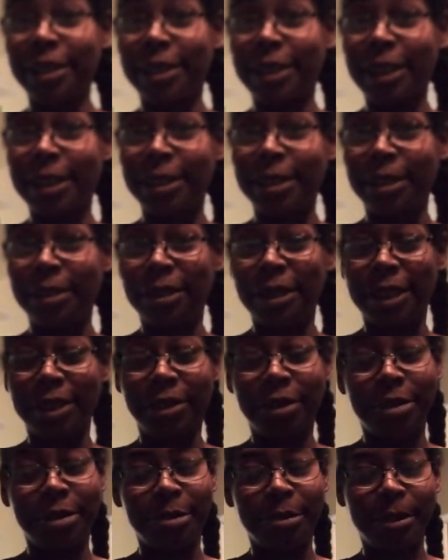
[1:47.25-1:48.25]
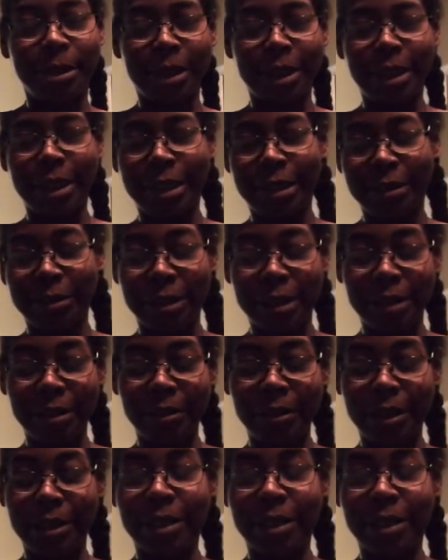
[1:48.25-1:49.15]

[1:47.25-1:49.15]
It says all natural, but I don't know.